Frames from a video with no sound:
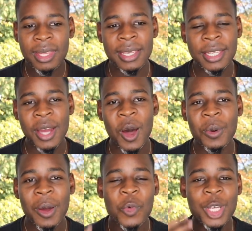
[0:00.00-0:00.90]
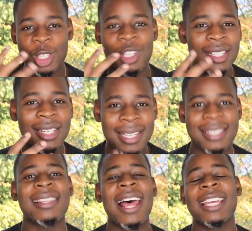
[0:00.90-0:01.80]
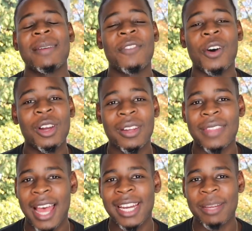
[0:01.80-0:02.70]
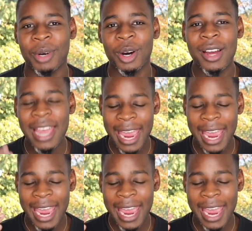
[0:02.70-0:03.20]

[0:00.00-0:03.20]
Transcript: you know, we shouldn't dislike him for all of that anymore,